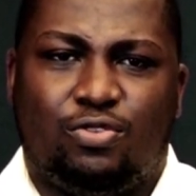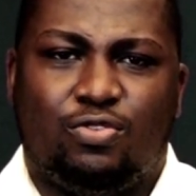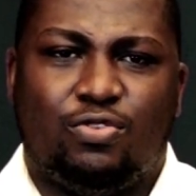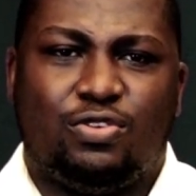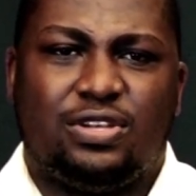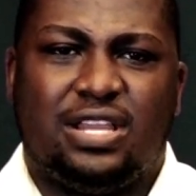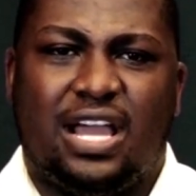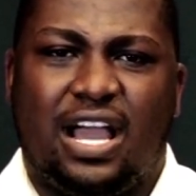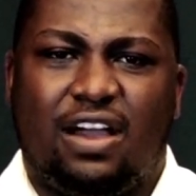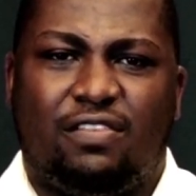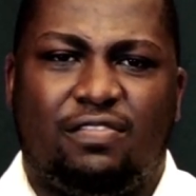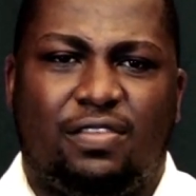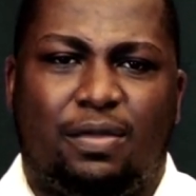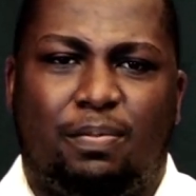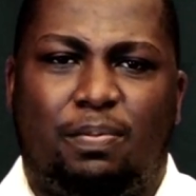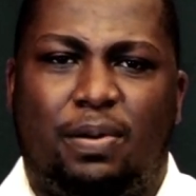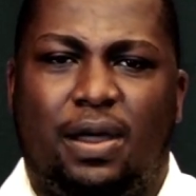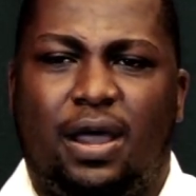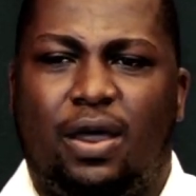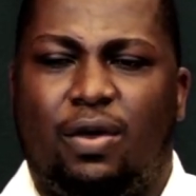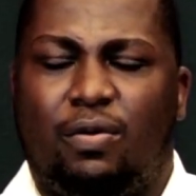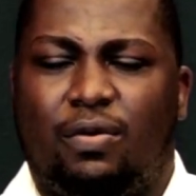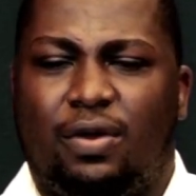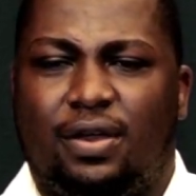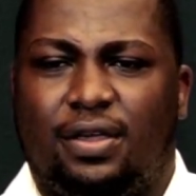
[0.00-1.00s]
don't have the
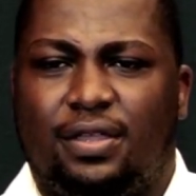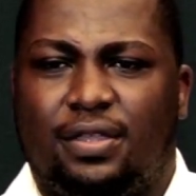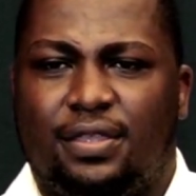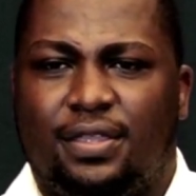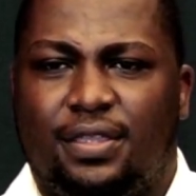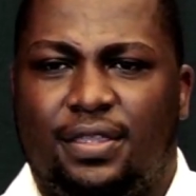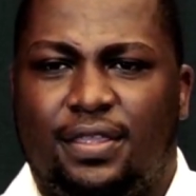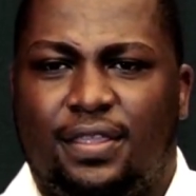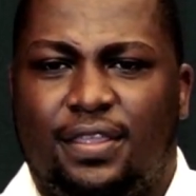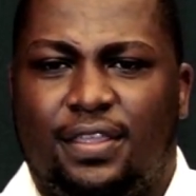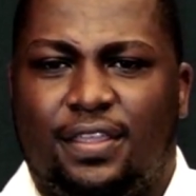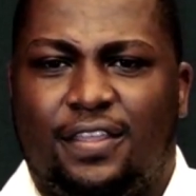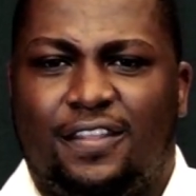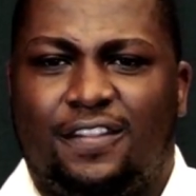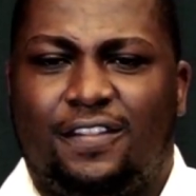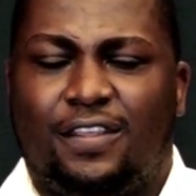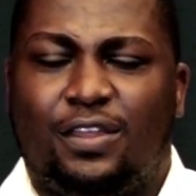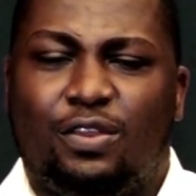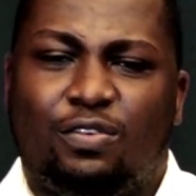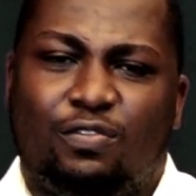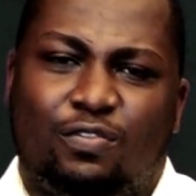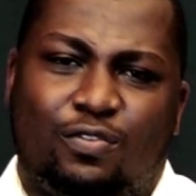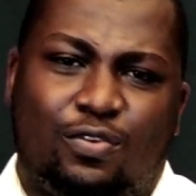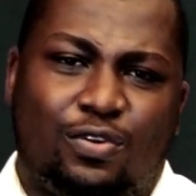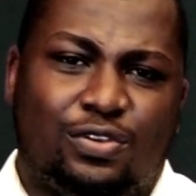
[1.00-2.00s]
power.
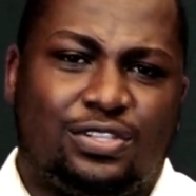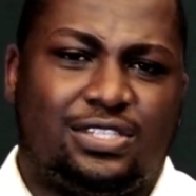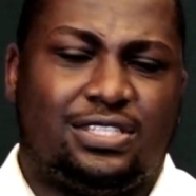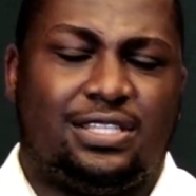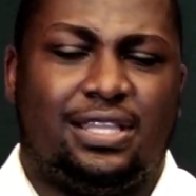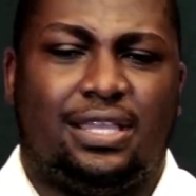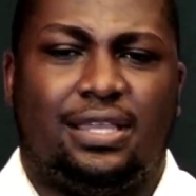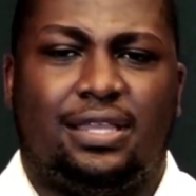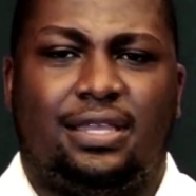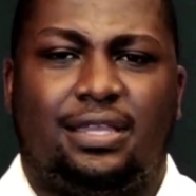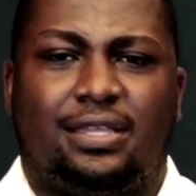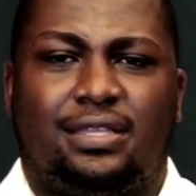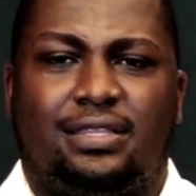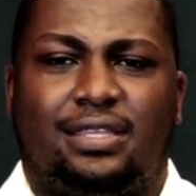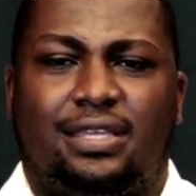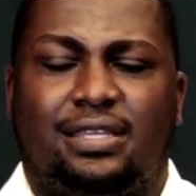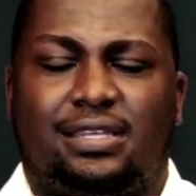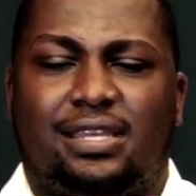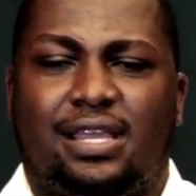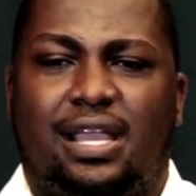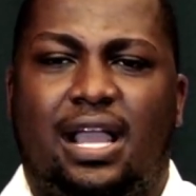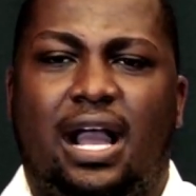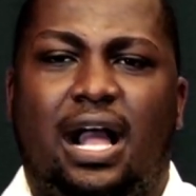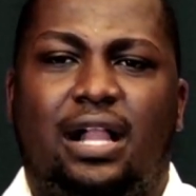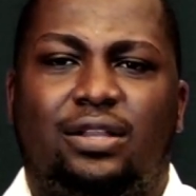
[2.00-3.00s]
Then, of course,
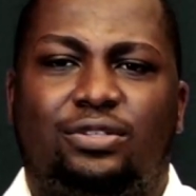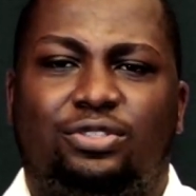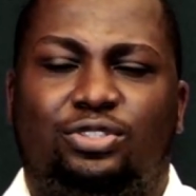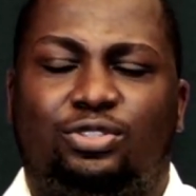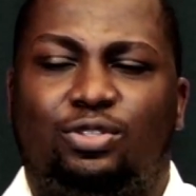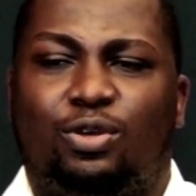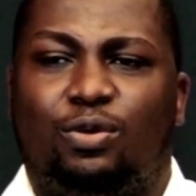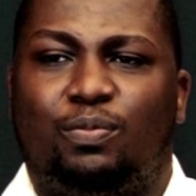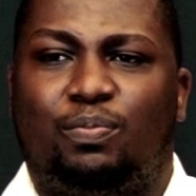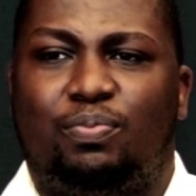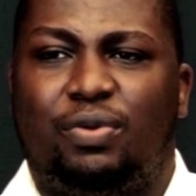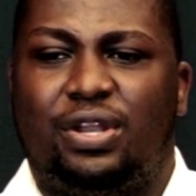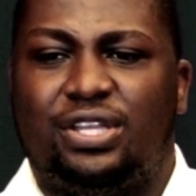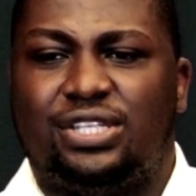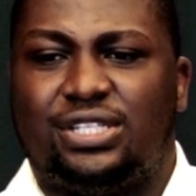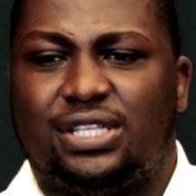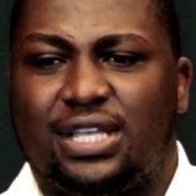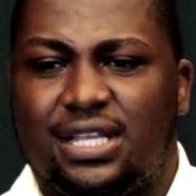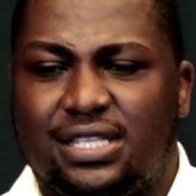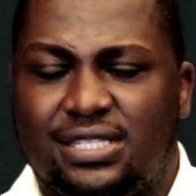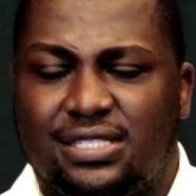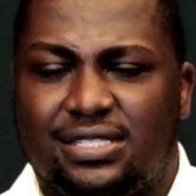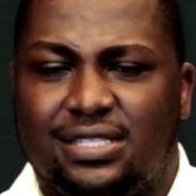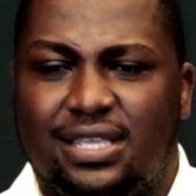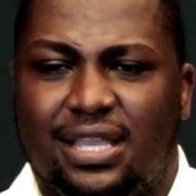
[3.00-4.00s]
the cultural
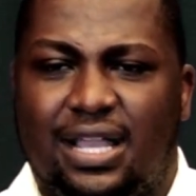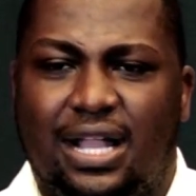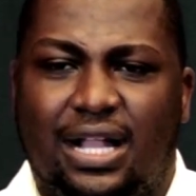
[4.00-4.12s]
pressures.